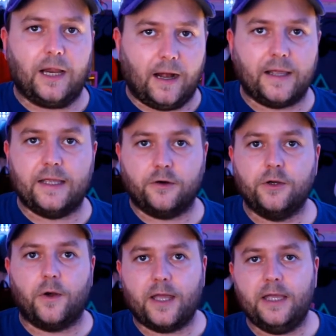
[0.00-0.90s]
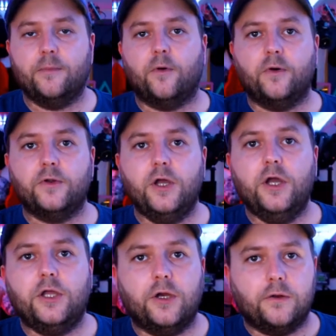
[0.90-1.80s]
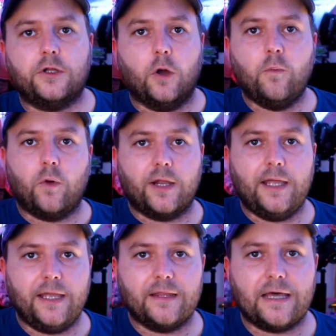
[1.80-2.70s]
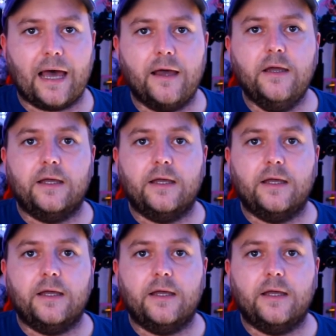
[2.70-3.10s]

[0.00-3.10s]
clicking on your keyboard, you know, you don't want to hear that.